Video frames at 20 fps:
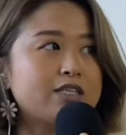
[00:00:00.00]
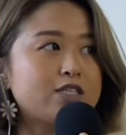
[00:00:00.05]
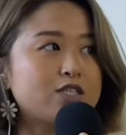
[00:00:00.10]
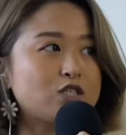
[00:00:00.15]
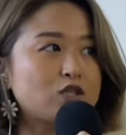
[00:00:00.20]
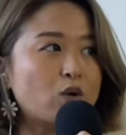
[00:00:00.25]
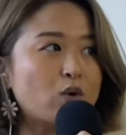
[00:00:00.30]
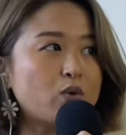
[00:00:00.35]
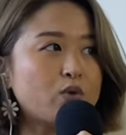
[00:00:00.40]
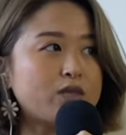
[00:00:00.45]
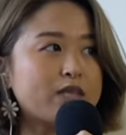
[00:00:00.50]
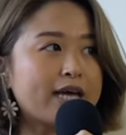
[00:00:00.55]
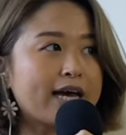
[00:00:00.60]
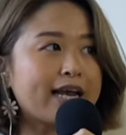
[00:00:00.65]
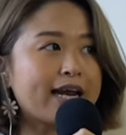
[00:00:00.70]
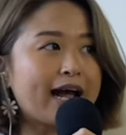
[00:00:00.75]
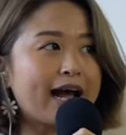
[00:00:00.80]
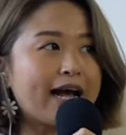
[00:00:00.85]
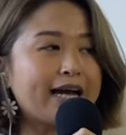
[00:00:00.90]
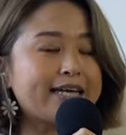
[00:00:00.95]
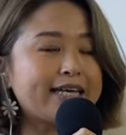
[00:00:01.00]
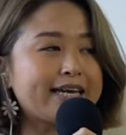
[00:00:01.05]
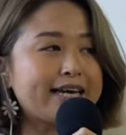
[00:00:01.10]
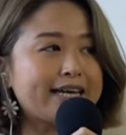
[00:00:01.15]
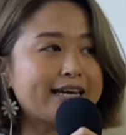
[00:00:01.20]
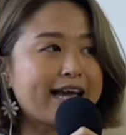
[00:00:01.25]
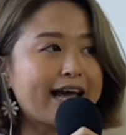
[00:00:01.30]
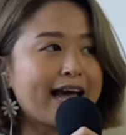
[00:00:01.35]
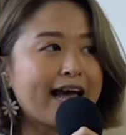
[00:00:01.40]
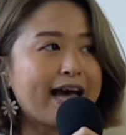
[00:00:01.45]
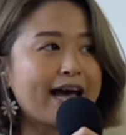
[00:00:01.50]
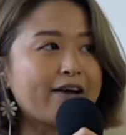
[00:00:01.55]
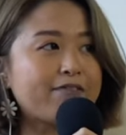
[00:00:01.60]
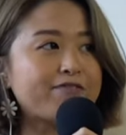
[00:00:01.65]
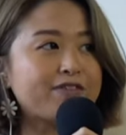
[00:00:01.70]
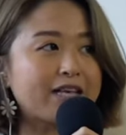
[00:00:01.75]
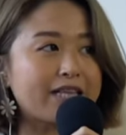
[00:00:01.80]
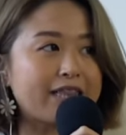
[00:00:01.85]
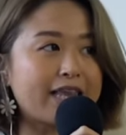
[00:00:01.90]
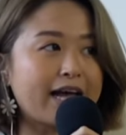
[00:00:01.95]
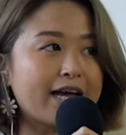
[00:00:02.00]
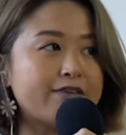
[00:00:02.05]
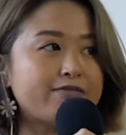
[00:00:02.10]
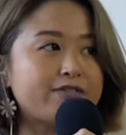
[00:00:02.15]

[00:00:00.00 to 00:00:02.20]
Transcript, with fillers: so that I can have the